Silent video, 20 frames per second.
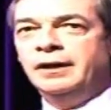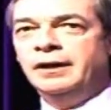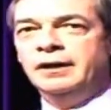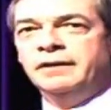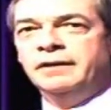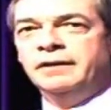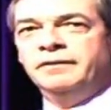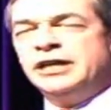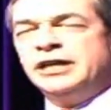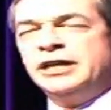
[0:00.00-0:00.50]

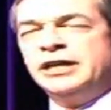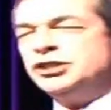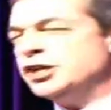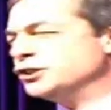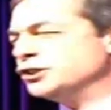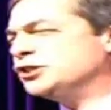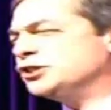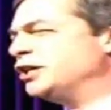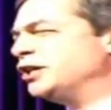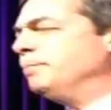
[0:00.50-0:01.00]
It's just a
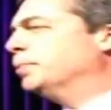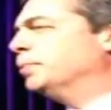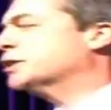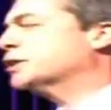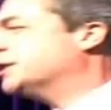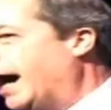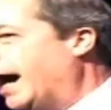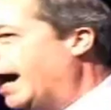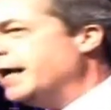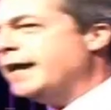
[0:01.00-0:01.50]
simple
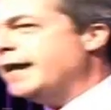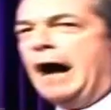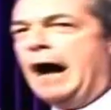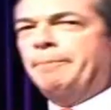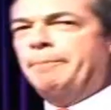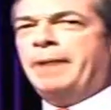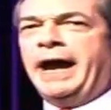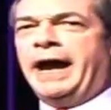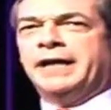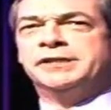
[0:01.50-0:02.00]
tidying up
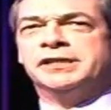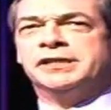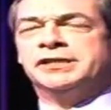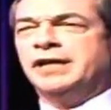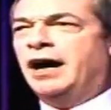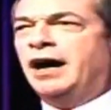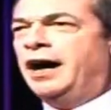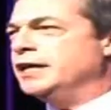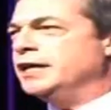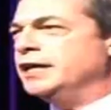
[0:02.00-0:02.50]

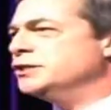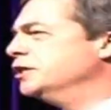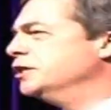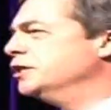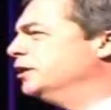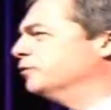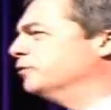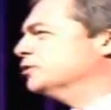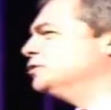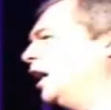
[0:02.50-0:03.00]
exercise.
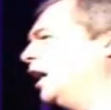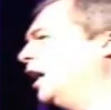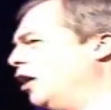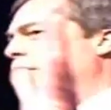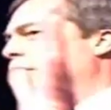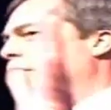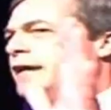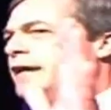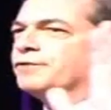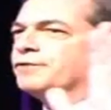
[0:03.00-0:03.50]
There's no
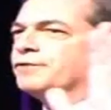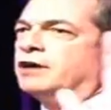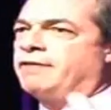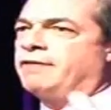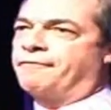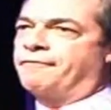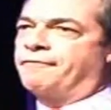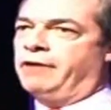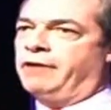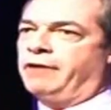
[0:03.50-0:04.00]
need for a
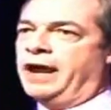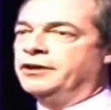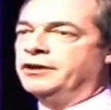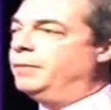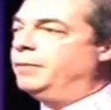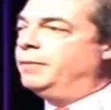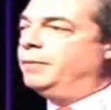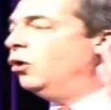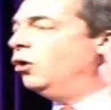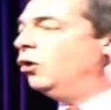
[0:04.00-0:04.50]

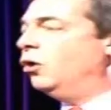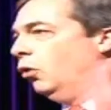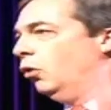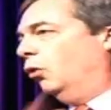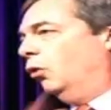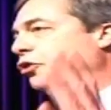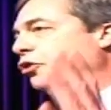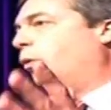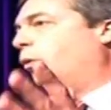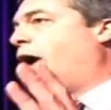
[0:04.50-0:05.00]
referendum. All
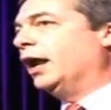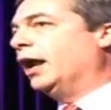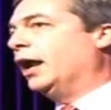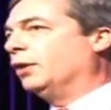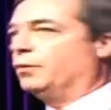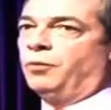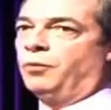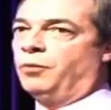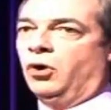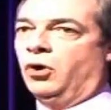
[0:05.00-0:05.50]
the while
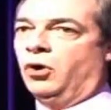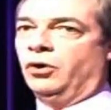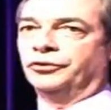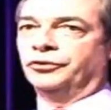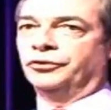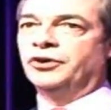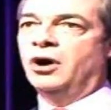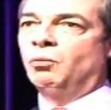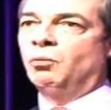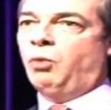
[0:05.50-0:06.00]
we've warned
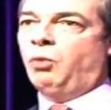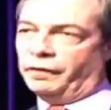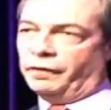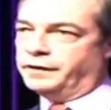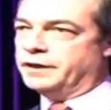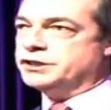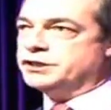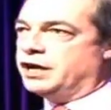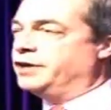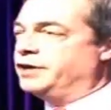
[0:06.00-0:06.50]
what
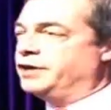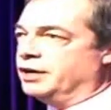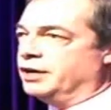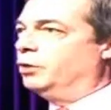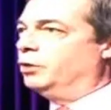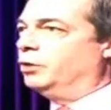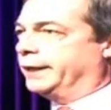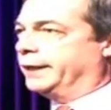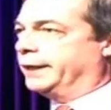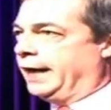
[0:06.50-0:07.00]
this union would
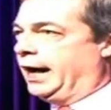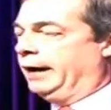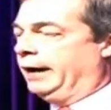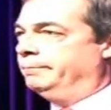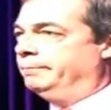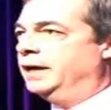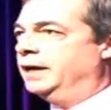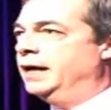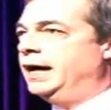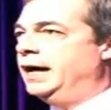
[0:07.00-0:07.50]
become,
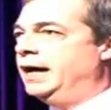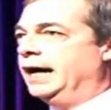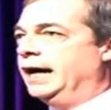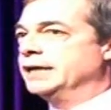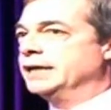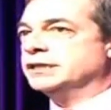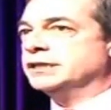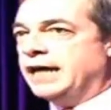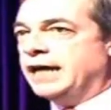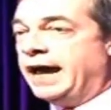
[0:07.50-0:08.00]
and
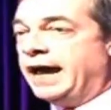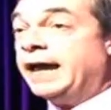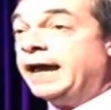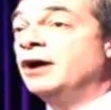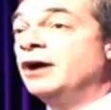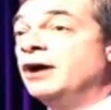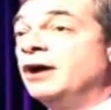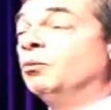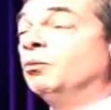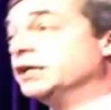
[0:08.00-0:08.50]

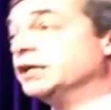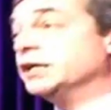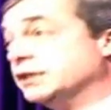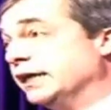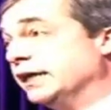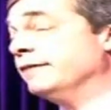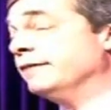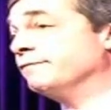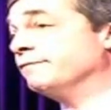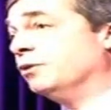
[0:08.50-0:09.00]
today we see
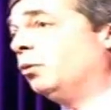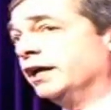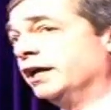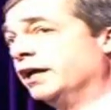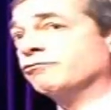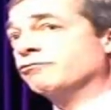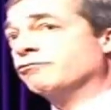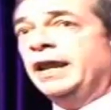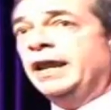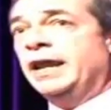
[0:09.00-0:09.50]
it for what it
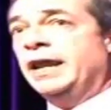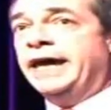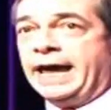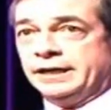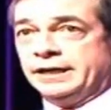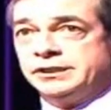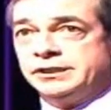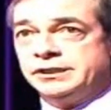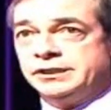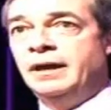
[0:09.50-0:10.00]
really
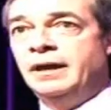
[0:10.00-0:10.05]
is.